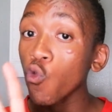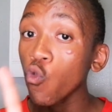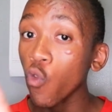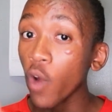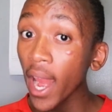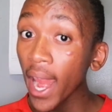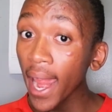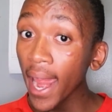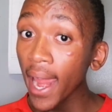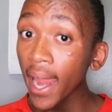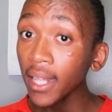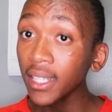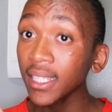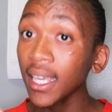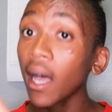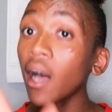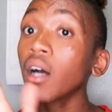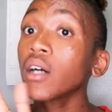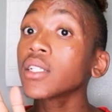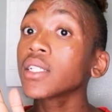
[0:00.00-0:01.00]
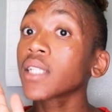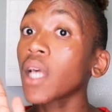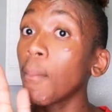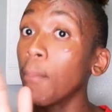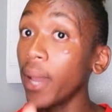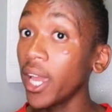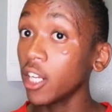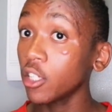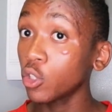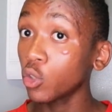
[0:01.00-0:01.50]
Rare tells a
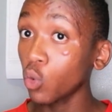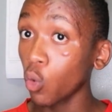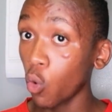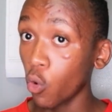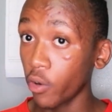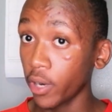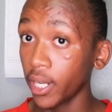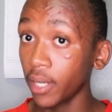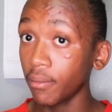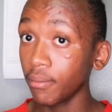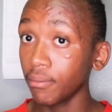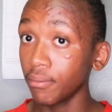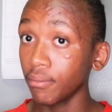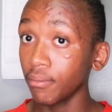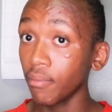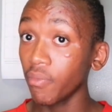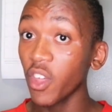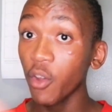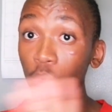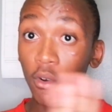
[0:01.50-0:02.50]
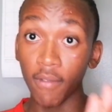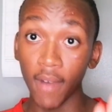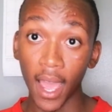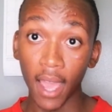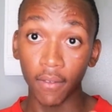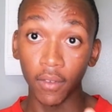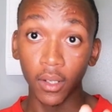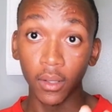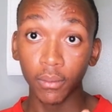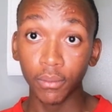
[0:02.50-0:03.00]
better story than
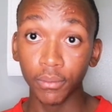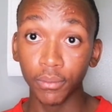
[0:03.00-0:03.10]
Revival.